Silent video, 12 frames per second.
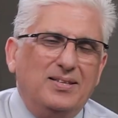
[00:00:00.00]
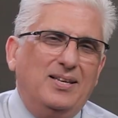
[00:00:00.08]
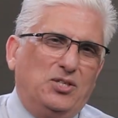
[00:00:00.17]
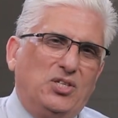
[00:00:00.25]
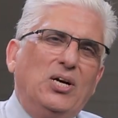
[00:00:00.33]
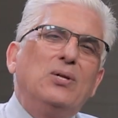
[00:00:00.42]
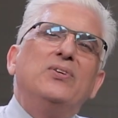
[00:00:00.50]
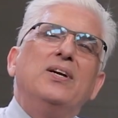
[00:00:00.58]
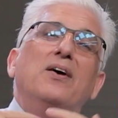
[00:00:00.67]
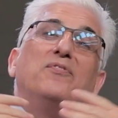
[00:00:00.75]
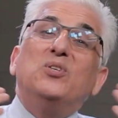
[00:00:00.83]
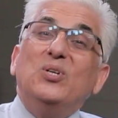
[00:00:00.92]
The children
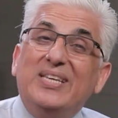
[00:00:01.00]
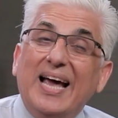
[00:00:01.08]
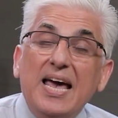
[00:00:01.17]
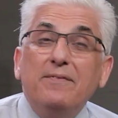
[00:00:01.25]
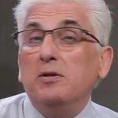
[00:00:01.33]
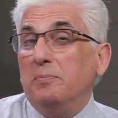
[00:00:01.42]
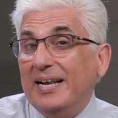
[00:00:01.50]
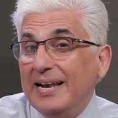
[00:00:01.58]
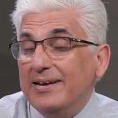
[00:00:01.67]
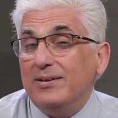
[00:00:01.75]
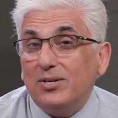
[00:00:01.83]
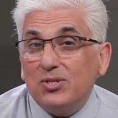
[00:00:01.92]
of today will be
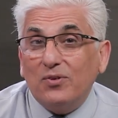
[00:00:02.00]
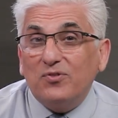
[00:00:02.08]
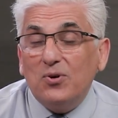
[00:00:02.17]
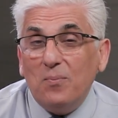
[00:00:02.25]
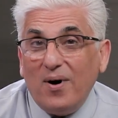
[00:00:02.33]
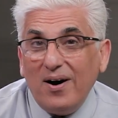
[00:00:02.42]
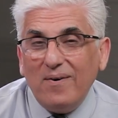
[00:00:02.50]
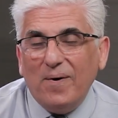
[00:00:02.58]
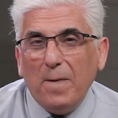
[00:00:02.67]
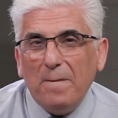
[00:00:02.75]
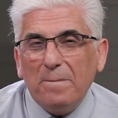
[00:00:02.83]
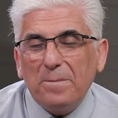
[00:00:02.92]
leaders of tomorrow.